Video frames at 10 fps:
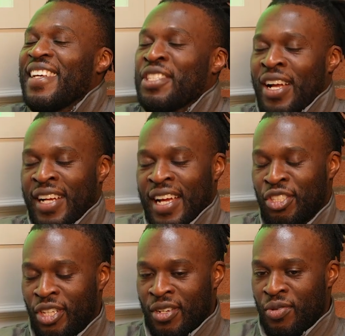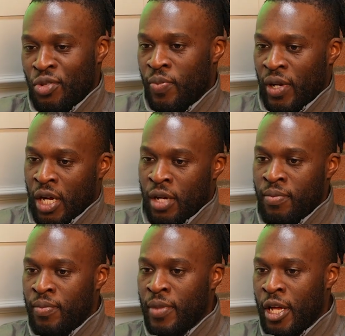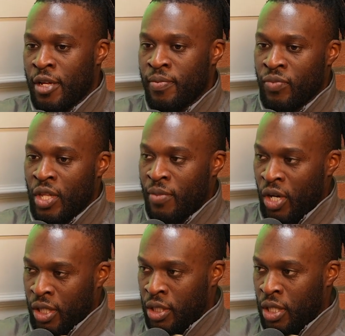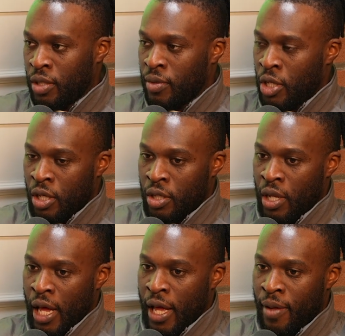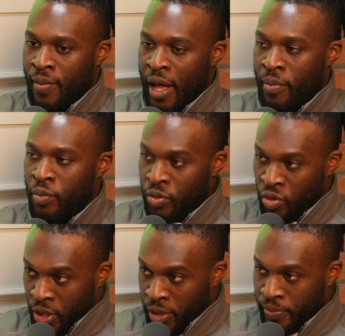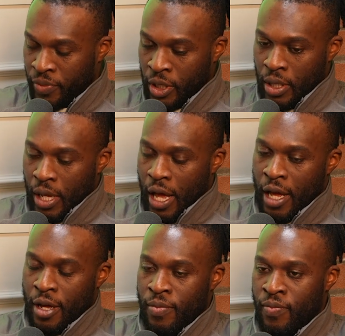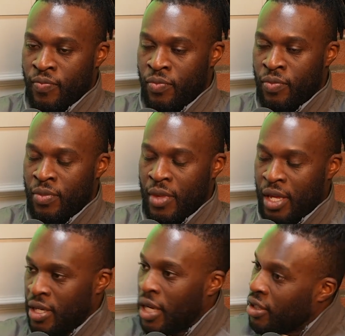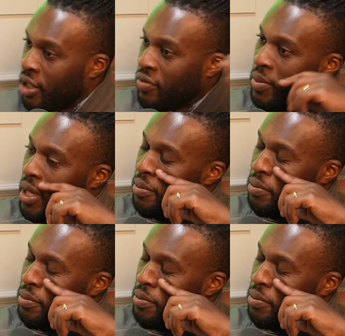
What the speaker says: Okay, so you become marketing intern at Bloomsbury. Yeah. And then let's go from there.